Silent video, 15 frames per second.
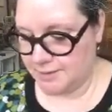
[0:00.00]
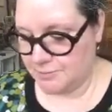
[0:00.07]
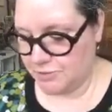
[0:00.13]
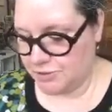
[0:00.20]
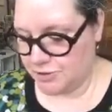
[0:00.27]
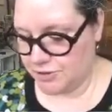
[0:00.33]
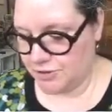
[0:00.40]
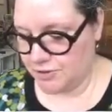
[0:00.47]

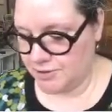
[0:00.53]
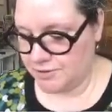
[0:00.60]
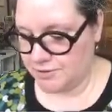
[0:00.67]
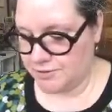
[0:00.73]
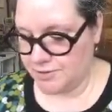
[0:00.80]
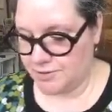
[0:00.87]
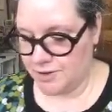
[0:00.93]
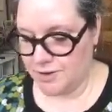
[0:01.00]
push it
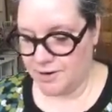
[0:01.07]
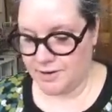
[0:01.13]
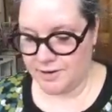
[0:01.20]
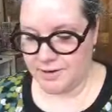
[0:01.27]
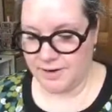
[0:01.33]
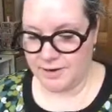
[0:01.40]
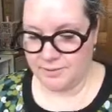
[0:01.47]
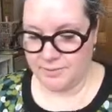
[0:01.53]
onto the card
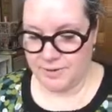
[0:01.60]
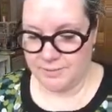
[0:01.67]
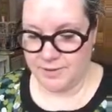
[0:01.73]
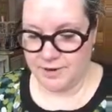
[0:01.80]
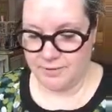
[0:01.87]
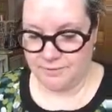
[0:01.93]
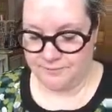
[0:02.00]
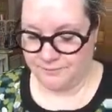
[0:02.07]
and away we
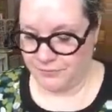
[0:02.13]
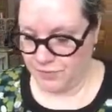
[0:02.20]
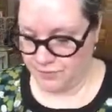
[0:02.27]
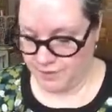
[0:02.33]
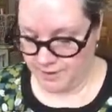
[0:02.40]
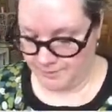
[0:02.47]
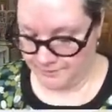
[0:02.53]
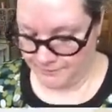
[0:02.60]
go.
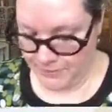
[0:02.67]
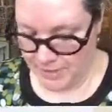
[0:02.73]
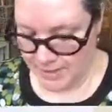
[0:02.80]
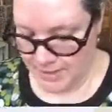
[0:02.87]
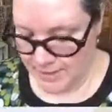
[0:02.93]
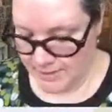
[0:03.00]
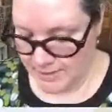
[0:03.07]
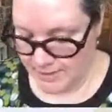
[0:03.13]
Okay,
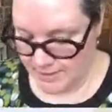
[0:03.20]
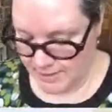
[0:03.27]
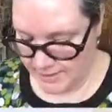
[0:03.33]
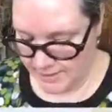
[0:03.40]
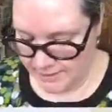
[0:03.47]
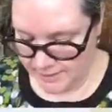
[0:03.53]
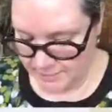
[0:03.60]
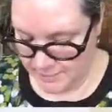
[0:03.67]

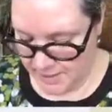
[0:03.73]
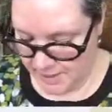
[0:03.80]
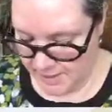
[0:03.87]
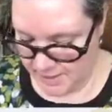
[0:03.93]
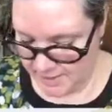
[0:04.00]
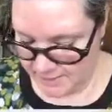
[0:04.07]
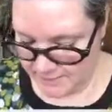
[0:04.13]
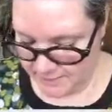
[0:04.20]
this
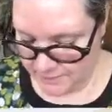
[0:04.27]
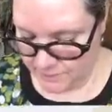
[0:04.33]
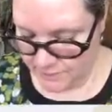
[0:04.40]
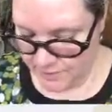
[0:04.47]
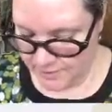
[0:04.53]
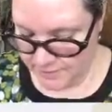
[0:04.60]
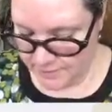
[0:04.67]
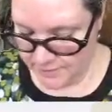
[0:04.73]
piece is
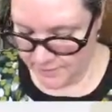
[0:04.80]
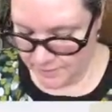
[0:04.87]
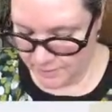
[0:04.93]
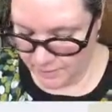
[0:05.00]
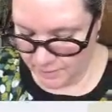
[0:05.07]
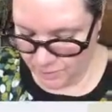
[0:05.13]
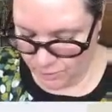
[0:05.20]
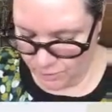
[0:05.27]
going to
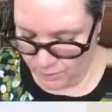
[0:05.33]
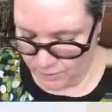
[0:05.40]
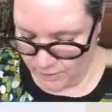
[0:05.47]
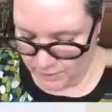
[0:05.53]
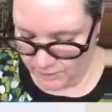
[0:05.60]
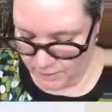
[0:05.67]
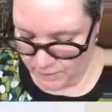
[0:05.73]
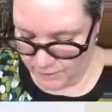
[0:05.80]
go
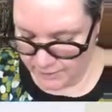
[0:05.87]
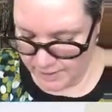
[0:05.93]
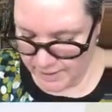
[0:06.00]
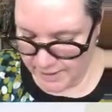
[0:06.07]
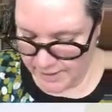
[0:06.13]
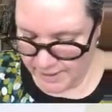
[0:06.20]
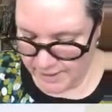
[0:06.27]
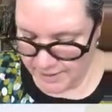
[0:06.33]
along the
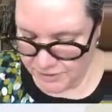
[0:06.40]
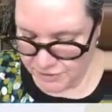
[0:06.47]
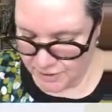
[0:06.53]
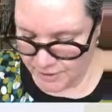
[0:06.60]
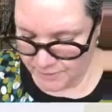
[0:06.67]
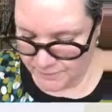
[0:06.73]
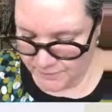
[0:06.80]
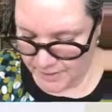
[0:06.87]
edge
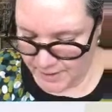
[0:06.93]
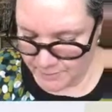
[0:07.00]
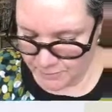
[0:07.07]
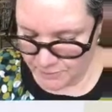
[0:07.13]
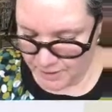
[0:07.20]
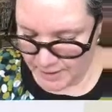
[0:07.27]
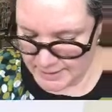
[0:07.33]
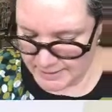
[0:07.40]
of that
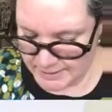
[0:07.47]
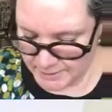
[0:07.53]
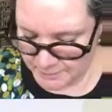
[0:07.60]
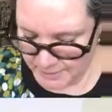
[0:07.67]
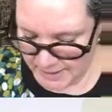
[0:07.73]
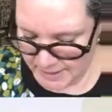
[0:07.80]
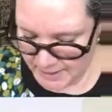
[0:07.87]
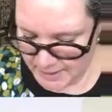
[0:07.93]
prized
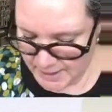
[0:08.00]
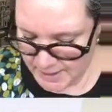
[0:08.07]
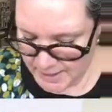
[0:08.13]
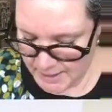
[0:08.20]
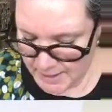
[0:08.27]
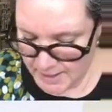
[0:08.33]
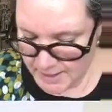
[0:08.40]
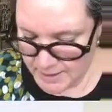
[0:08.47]

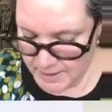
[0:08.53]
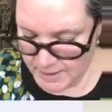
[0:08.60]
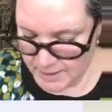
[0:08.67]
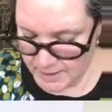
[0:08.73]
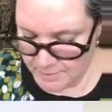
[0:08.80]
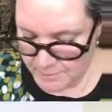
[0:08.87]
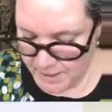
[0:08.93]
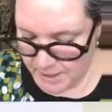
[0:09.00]
peony
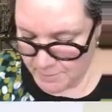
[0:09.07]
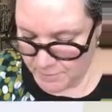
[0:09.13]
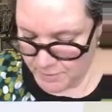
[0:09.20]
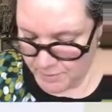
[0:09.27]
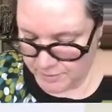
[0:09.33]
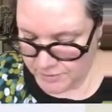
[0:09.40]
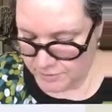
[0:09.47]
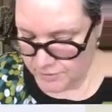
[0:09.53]

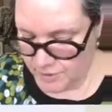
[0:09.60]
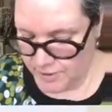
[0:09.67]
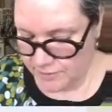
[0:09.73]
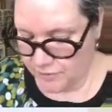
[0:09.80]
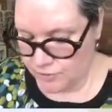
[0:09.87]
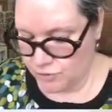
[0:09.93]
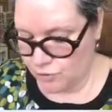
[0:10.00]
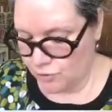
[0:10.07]
paper. So not
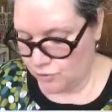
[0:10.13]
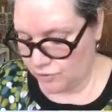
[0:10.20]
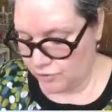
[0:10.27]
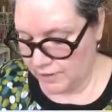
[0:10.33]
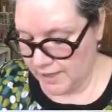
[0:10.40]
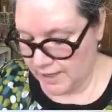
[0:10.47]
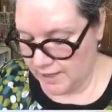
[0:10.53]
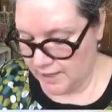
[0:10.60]
the
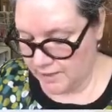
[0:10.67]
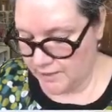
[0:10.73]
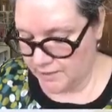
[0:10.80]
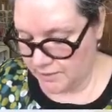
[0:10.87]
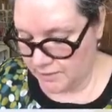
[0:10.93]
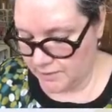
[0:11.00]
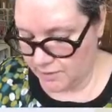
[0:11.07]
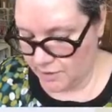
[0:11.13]
total
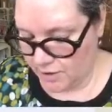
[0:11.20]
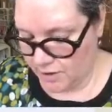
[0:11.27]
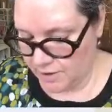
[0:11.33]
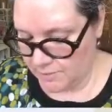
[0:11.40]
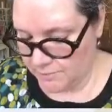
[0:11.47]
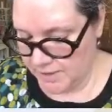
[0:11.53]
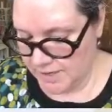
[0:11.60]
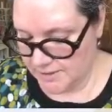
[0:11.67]
the
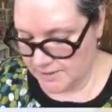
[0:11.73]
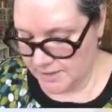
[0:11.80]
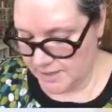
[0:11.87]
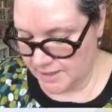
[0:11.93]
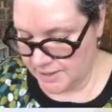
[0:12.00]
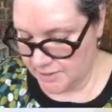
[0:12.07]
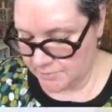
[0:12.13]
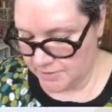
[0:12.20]
card base
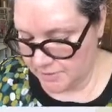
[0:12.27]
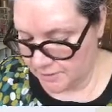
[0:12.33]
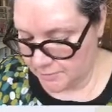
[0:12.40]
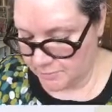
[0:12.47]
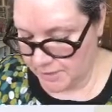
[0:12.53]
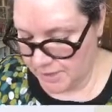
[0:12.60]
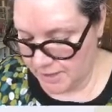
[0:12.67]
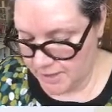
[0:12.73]
edge, but the
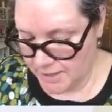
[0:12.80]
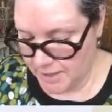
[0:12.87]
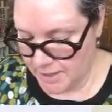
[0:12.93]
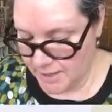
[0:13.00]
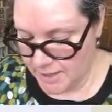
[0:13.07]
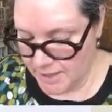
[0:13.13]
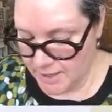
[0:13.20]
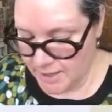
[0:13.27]

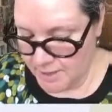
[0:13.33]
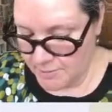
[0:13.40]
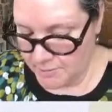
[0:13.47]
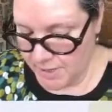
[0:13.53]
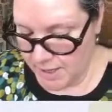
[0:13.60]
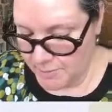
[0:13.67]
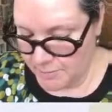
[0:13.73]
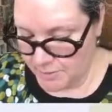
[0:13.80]
peony
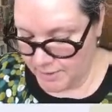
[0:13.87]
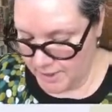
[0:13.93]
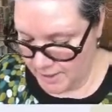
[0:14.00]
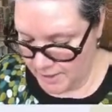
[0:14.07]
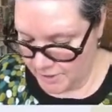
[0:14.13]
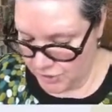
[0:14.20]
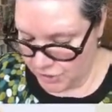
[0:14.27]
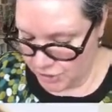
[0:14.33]
paper
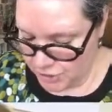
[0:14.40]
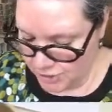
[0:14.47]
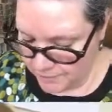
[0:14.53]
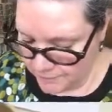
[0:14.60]
edge.